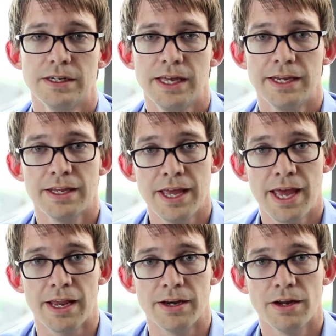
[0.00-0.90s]
And
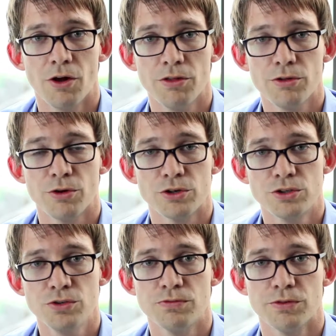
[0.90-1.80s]
again, although there are
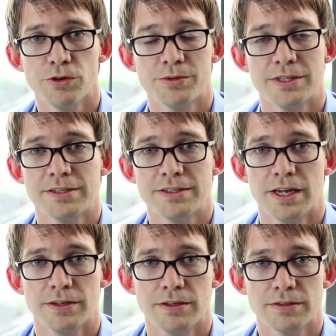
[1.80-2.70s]
2 verbs in this
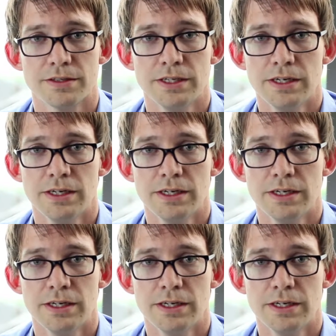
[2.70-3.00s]
sentence,